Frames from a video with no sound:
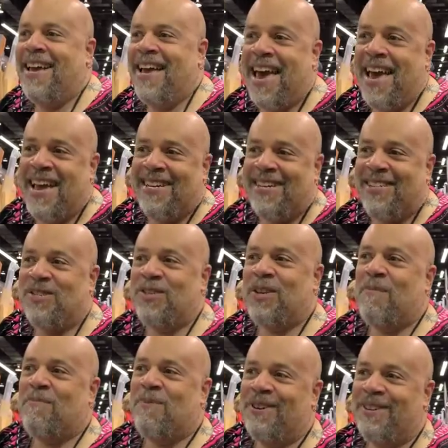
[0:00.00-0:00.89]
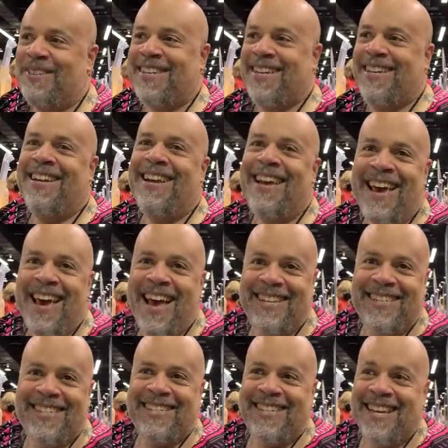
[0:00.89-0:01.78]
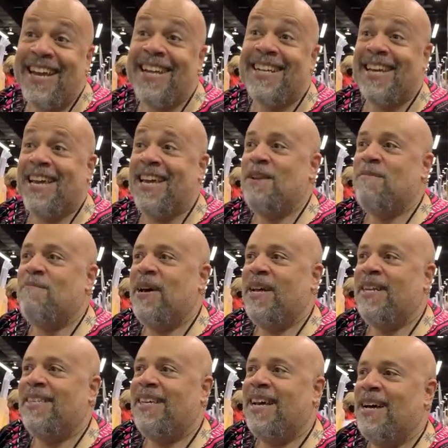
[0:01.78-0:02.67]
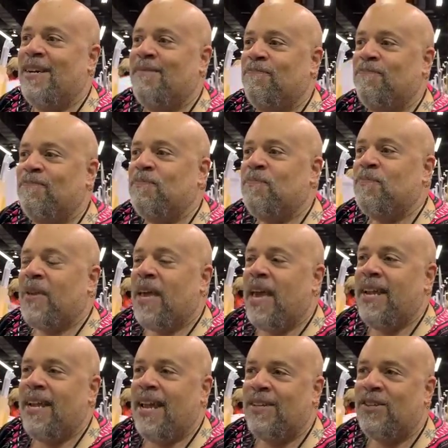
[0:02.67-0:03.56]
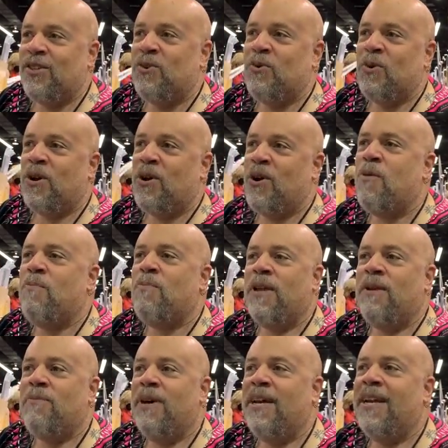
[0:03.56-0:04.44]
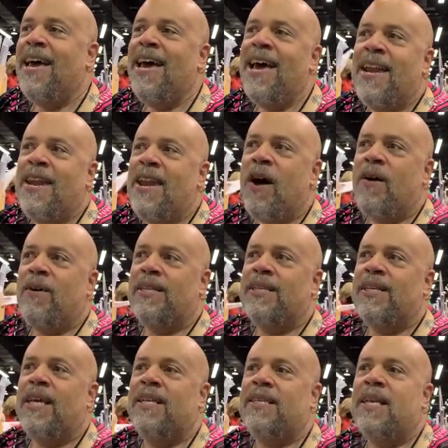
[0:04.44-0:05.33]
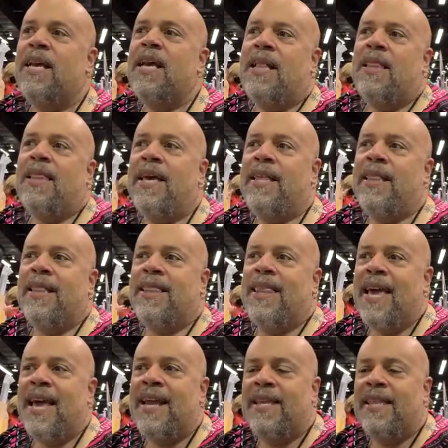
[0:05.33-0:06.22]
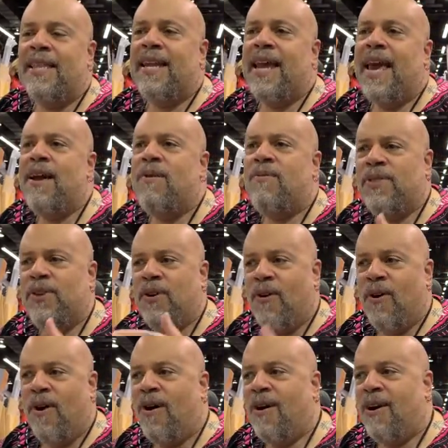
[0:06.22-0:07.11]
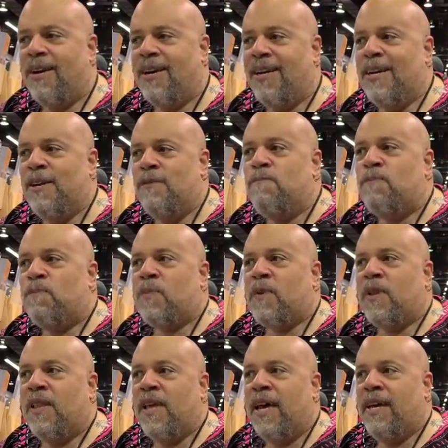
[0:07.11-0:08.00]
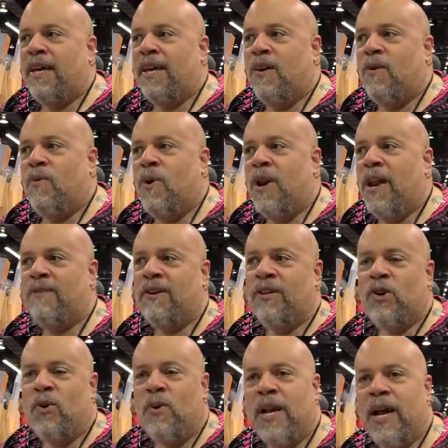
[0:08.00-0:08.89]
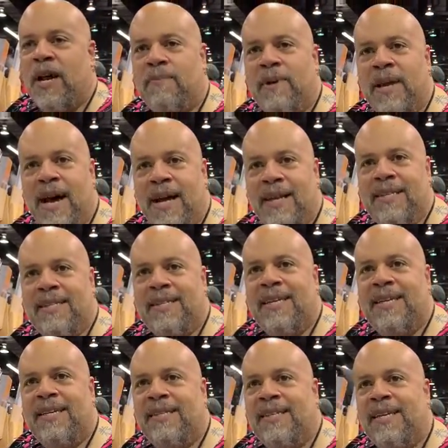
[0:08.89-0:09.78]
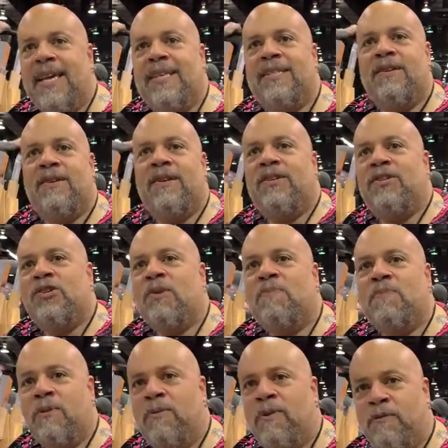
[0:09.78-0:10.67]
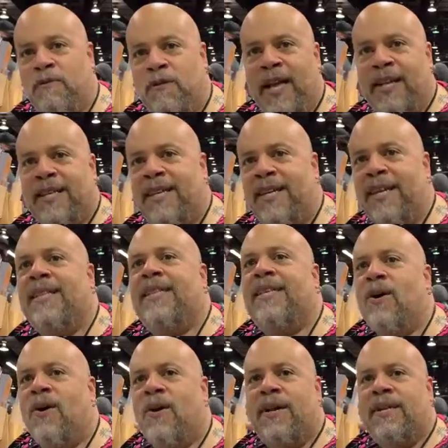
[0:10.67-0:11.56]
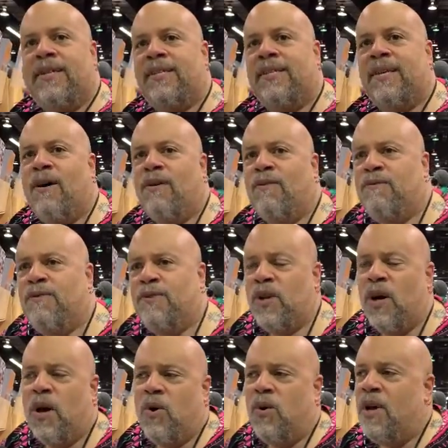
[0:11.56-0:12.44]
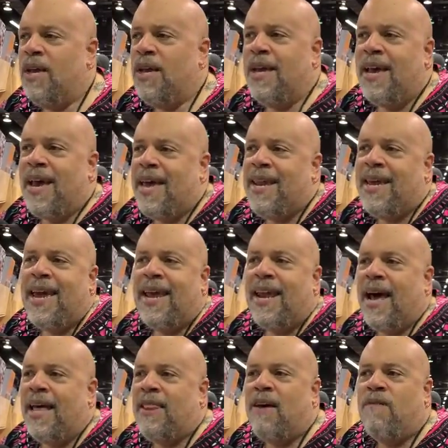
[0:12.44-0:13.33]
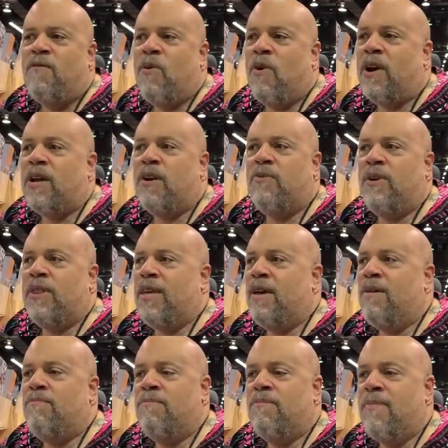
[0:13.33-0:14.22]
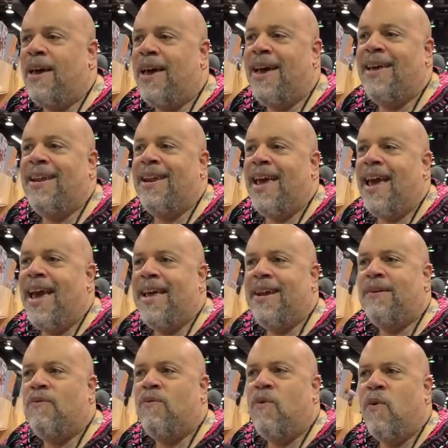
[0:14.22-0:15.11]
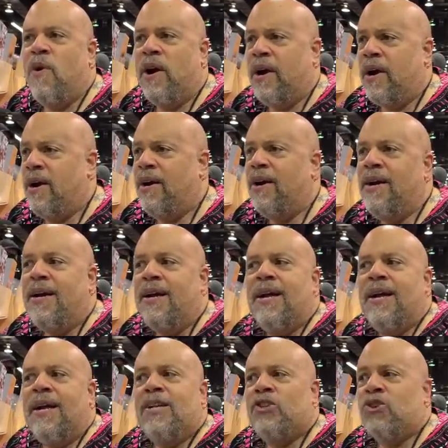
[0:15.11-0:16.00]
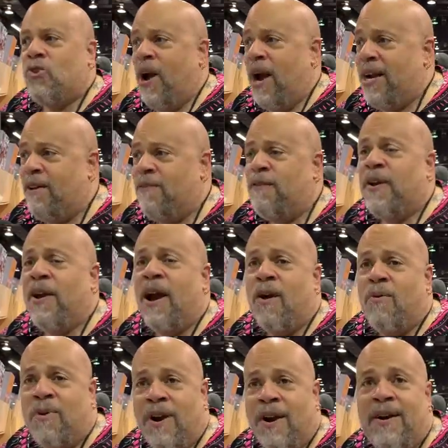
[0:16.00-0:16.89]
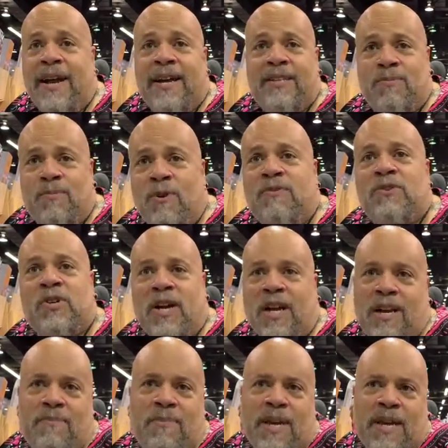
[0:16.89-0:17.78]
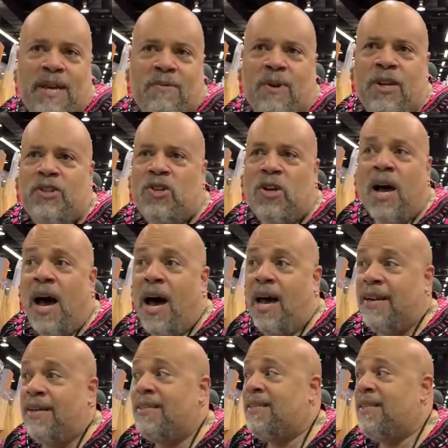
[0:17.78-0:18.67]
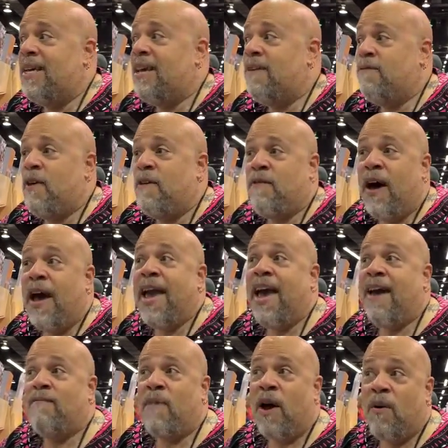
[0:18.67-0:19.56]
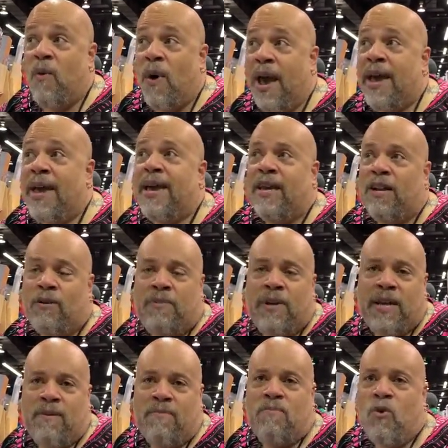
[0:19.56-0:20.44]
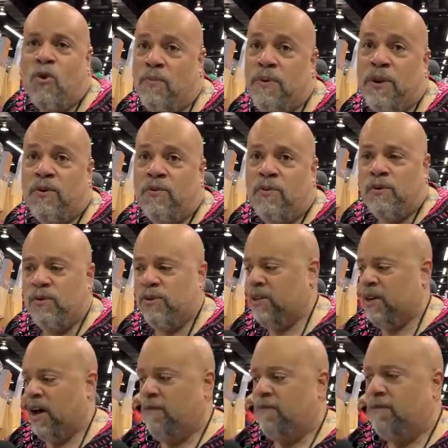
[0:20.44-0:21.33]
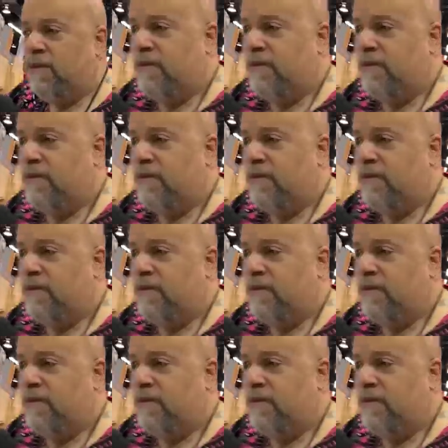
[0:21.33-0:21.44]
Andy Summers and Sting did, but and Stuart Copeland. But no, it's like at the end of the day with your art, like whatever's going on behind the scenes shouldn't be reflected in the art itself. So, and again, I love working with him, and we're trying to figure out what our next moves are going to be, which honestly, if I have my way, it'll be more Bitter Root stuff.